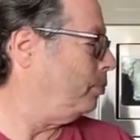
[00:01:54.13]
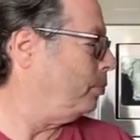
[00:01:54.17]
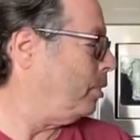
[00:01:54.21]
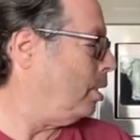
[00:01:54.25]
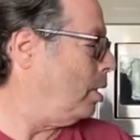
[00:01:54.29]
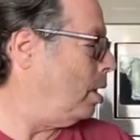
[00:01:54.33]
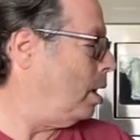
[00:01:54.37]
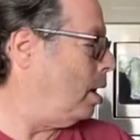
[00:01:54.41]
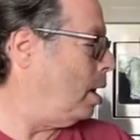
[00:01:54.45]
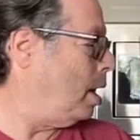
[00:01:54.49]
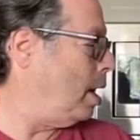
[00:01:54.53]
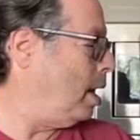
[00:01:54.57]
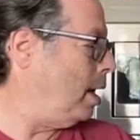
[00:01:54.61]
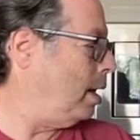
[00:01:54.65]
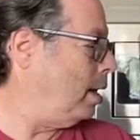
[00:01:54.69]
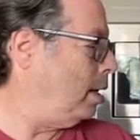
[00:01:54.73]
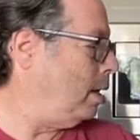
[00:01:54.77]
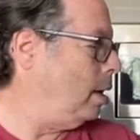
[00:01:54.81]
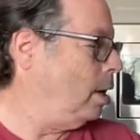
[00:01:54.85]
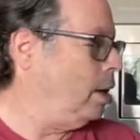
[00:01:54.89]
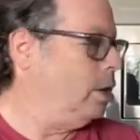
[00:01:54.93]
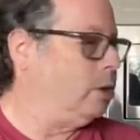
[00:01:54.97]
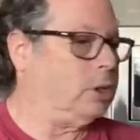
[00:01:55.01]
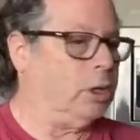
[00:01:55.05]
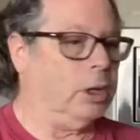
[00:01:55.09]
All right,
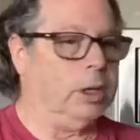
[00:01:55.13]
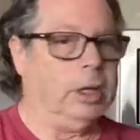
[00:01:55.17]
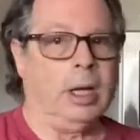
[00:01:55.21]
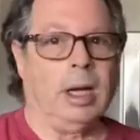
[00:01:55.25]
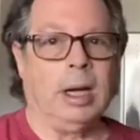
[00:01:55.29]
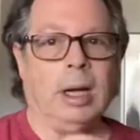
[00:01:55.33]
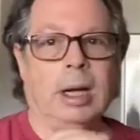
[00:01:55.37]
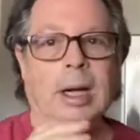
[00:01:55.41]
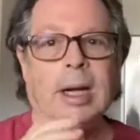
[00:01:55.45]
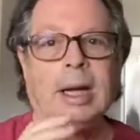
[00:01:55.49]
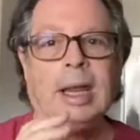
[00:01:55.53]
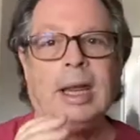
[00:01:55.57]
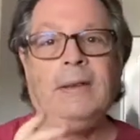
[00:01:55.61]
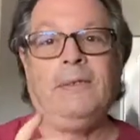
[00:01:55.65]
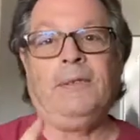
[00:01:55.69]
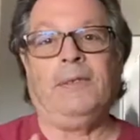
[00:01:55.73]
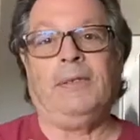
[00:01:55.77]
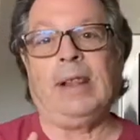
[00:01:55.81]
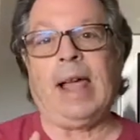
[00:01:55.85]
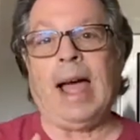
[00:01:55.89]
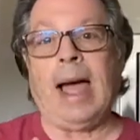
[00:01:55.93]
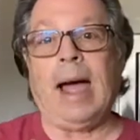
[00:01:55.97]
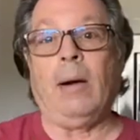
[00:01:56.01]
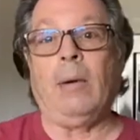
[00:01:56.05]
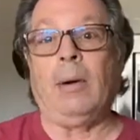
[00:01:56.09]
so you're gonna need
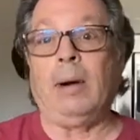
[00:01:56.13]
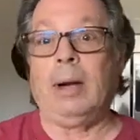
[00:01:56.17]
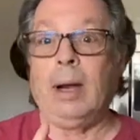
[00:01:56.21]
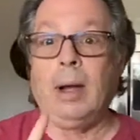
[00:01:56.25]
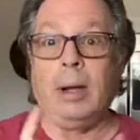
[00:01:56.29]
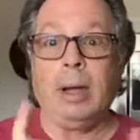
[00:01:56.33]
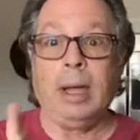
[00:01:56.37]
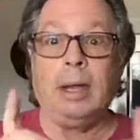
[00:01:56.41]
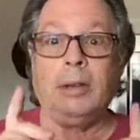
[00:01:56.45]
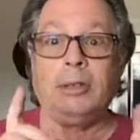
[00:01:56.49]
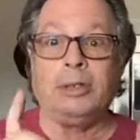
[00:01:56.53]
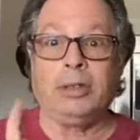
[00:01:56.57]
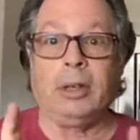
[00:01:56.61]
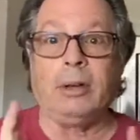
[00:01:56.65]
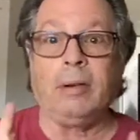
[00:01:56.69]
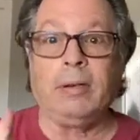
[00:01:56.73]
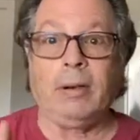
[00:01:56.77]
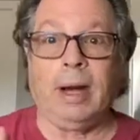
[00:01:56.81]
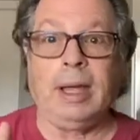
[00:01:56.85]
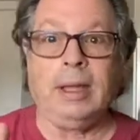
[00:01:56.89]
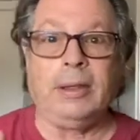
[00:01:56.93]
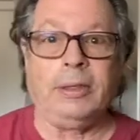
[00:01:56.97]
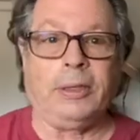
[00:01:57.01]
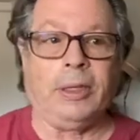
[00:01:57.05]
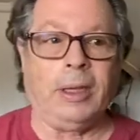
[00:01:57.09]
flour. Now here's the
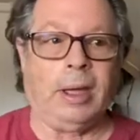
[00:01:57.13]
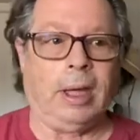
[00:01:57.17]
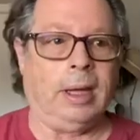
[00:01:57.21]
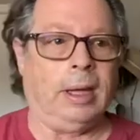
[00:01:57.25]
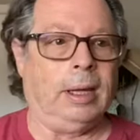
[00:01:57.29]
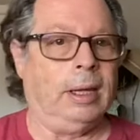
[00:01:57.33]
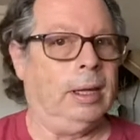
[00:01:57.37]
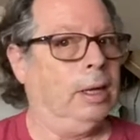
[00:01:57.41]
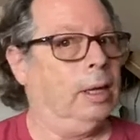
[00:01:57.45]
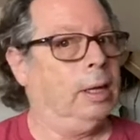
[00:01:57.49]
great thing.